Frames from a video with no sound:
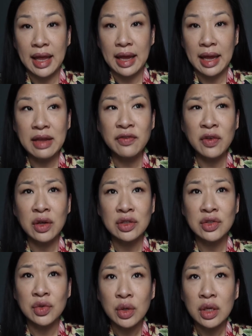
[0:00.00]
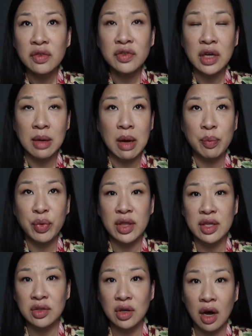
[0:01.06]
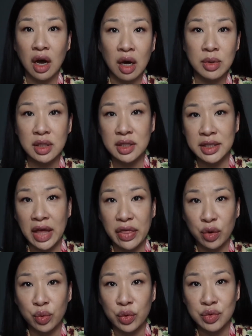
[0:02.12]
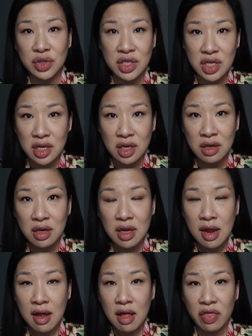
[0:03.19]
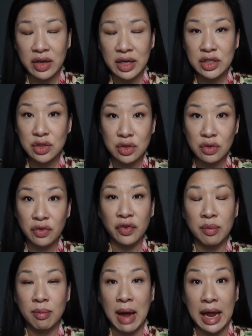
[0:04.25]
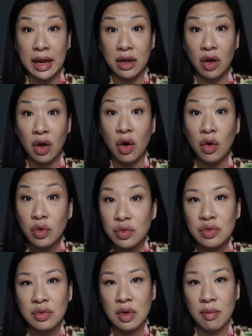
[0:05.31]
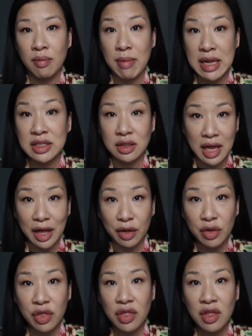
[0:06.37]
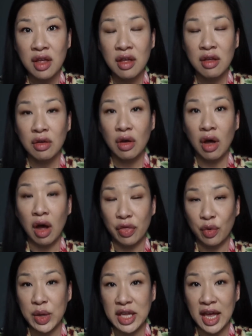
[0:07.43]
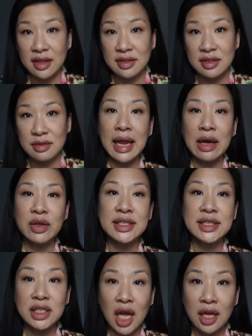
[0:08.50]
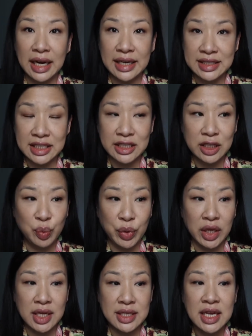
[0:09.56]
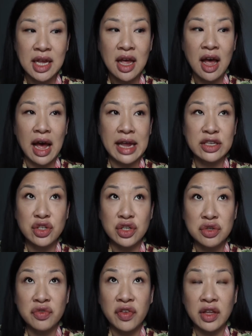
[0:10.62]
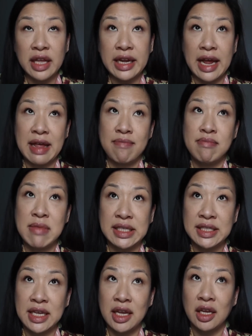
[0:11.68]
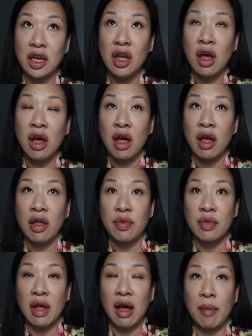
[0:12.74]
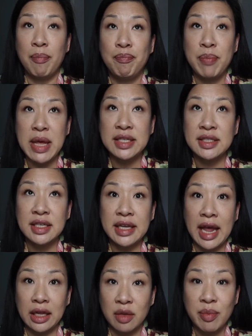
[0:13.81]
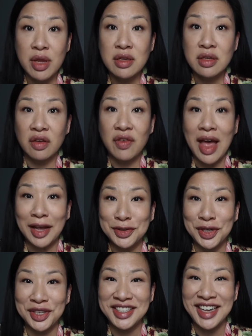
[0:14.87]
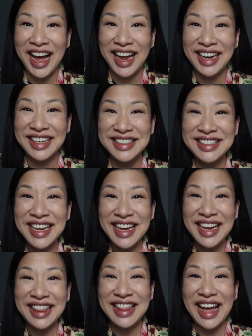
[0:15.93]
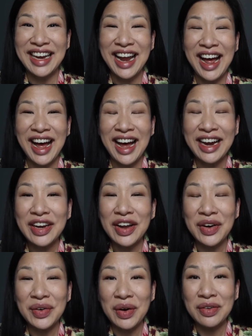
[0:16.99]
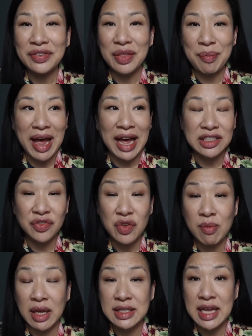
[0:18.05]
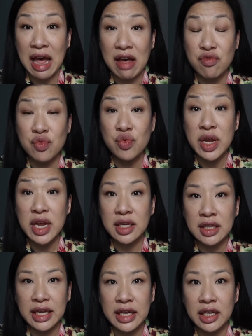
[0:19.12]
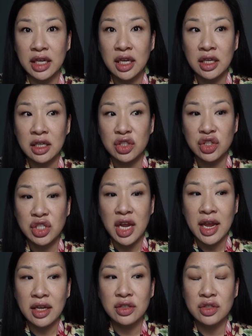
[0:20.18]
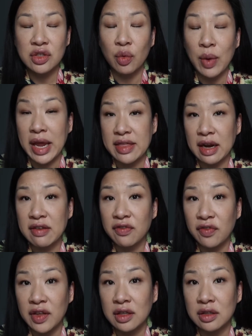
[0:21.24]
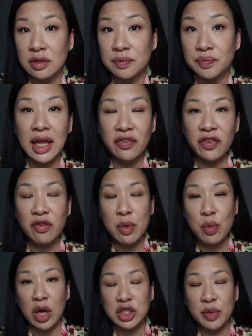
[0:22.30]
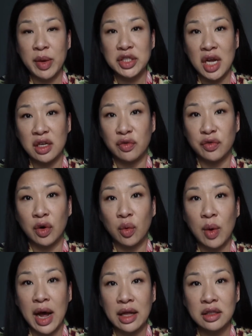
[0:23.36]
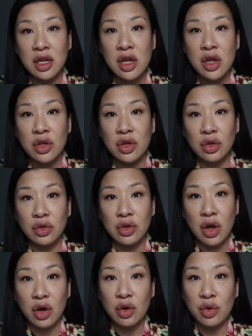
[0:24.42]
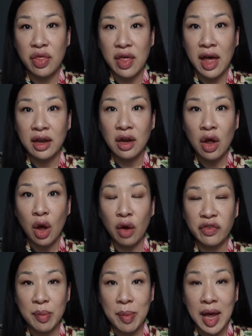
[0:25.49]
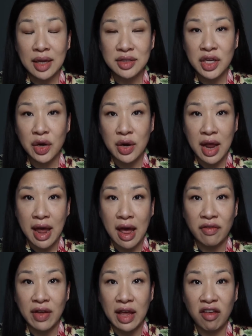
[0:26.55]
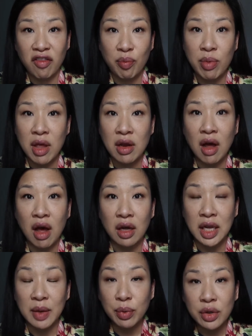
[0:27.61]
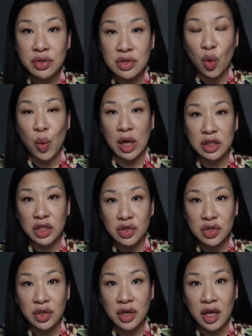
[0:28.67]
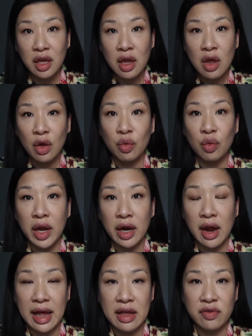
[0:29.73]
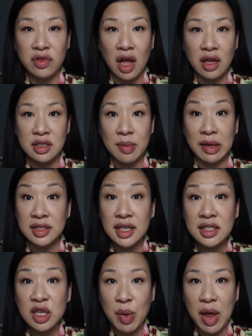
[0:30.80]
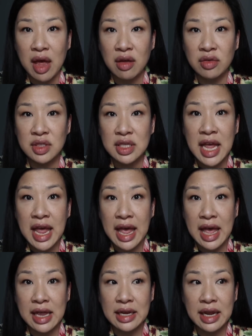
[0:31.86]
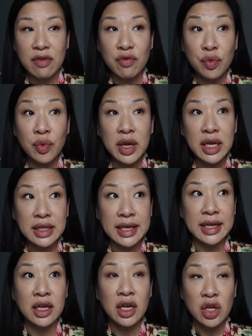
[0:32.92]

I've sort of come up with this cobbled together routine that I do for my own mental health on the weekends. Now it's not ideal because I do feel like I am missing a basic element of exercise that I know over the past few months have really changed the way that I feel. If you've been watching my channel for a while, you'll know that over the past year and a half, I've been on a personal wellness journey where I've lost about 60 pounds and have really